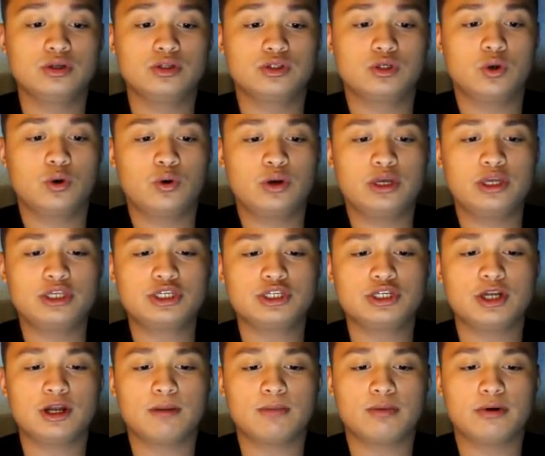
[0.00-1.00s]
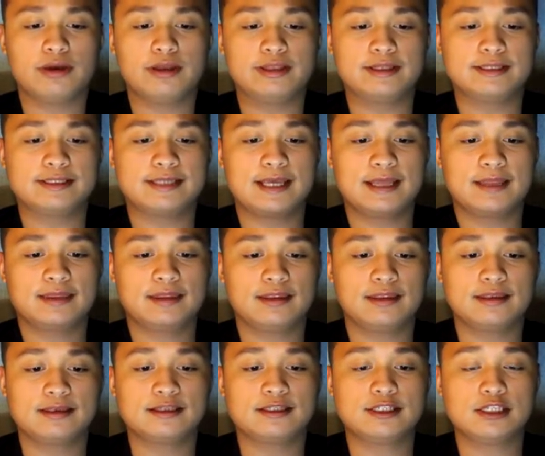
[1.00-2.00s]
So each number in the
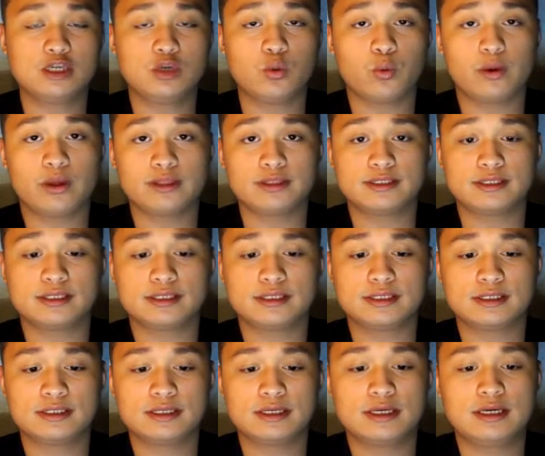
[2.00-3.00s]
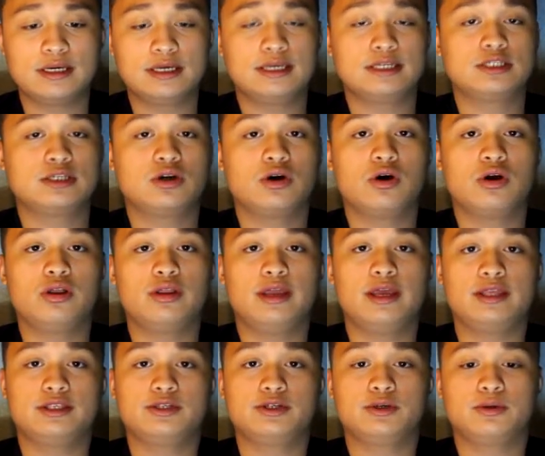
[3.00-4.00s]
sequence is called
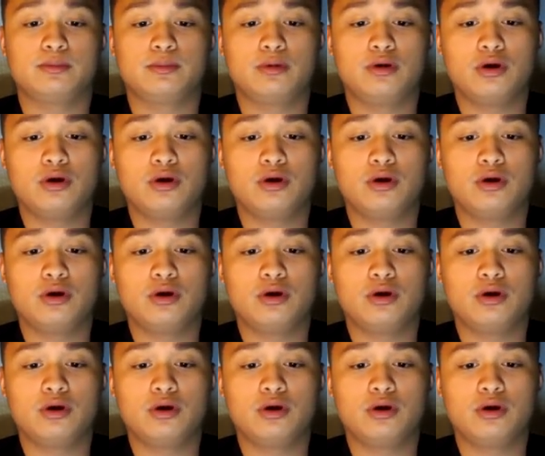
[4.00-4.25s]
a term,